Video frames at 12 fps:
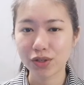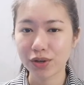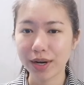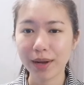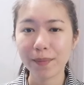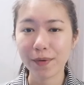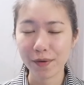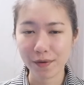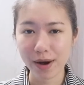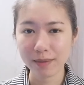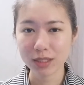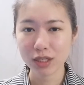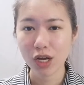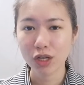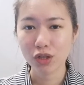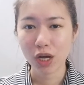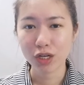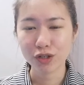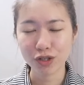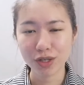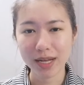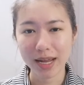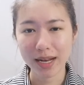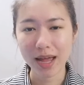training programs to
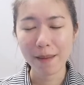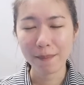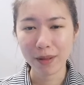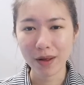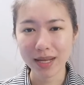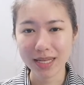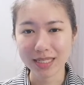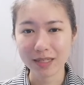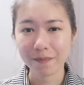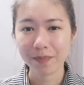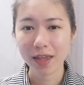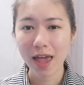ensure that the employees